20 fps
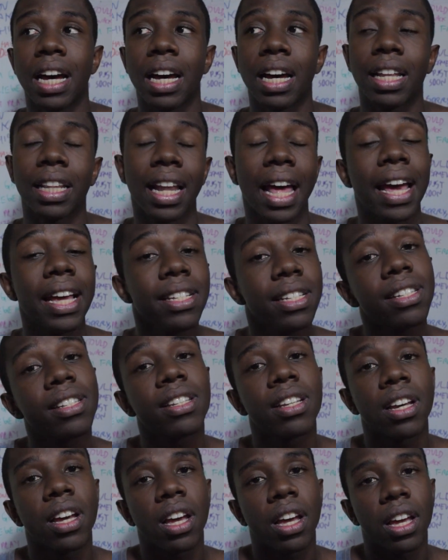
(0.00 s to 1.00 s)

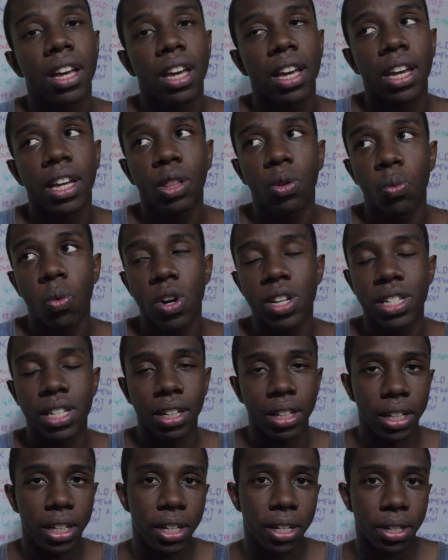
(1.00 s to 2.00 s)
unless it was
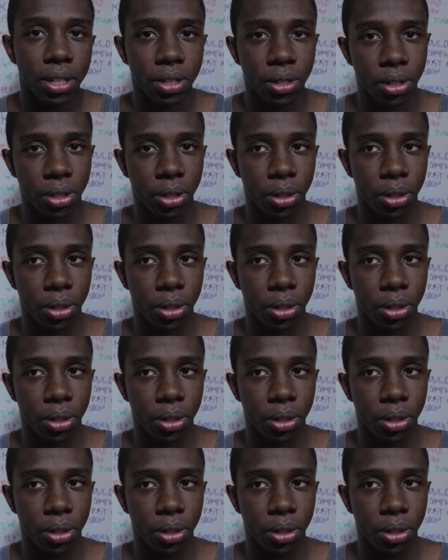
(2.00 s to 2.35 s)
near